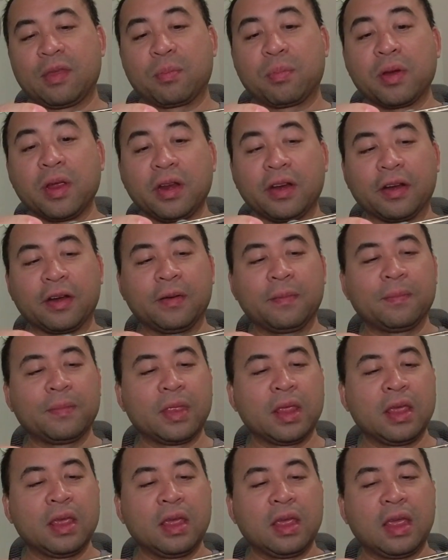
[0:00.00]
printer,
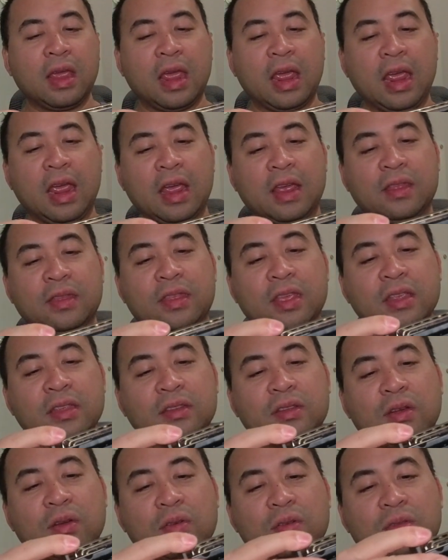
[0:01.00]
and
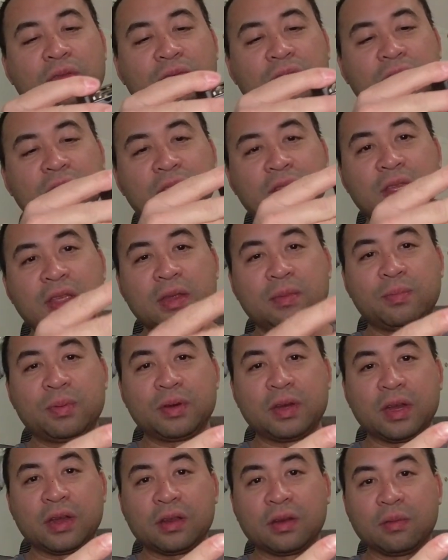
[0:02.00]
this
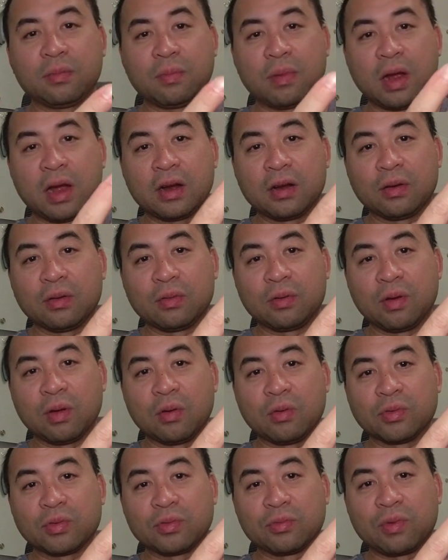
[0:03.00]
particular model
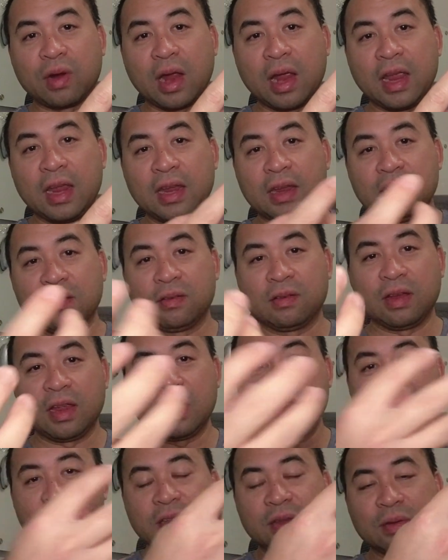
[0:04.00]
goes right
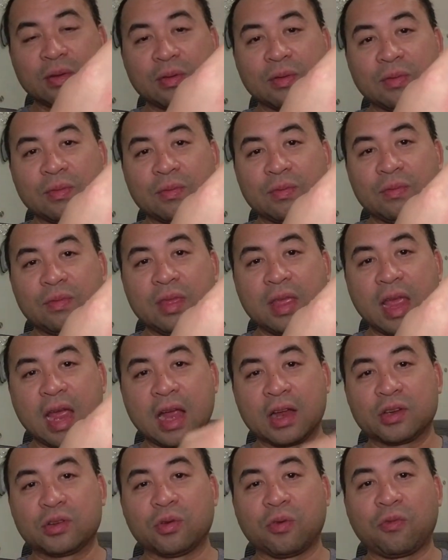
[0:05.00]
into the
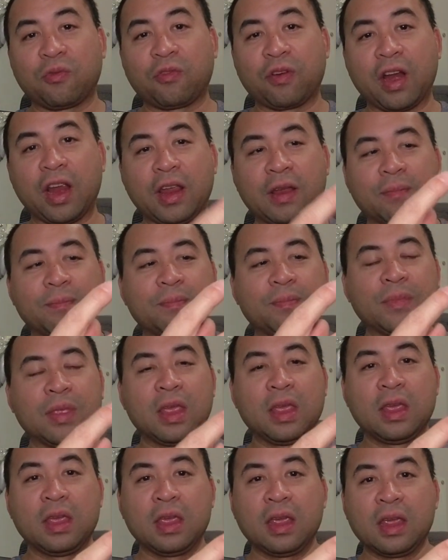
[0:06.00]
actual frame.
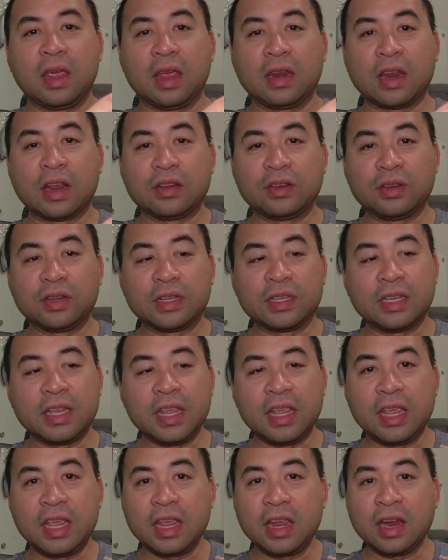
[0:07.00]
And as you can
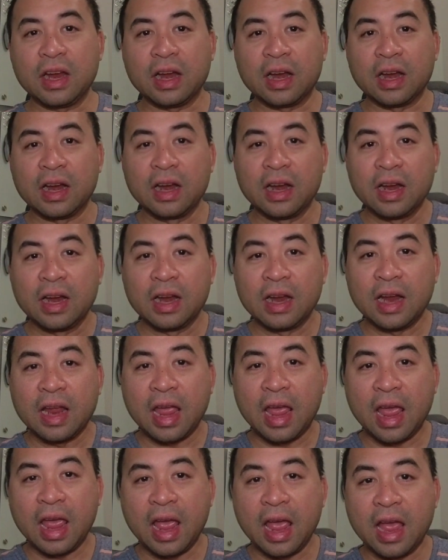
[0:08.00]
see here,
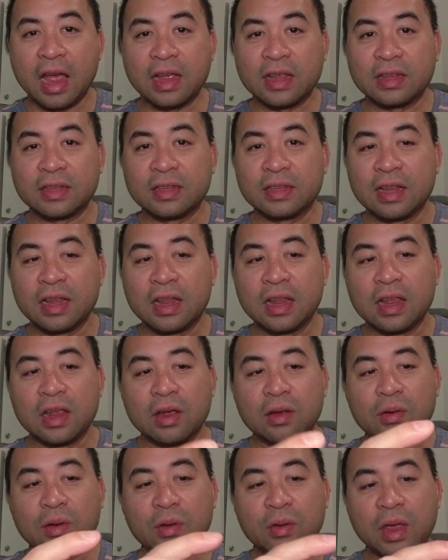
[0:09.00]
it has
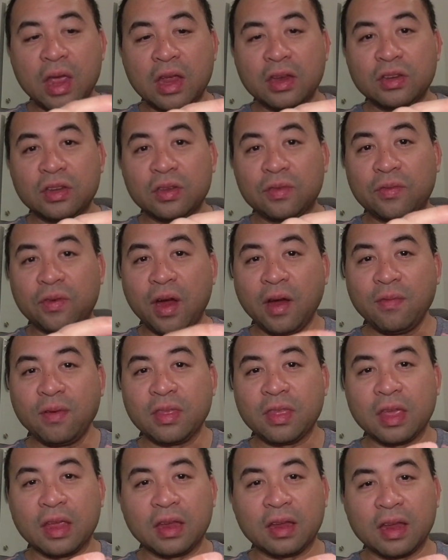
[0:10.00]
locations for
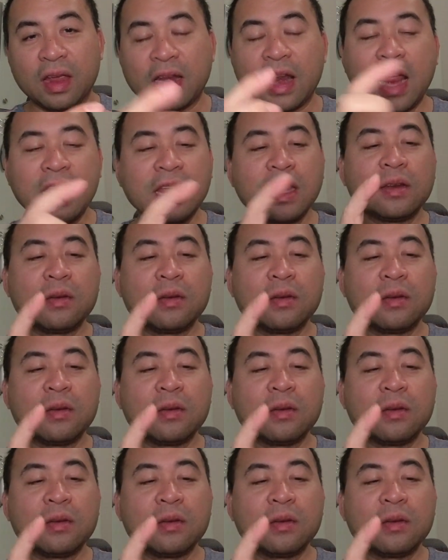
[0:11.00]
everything. And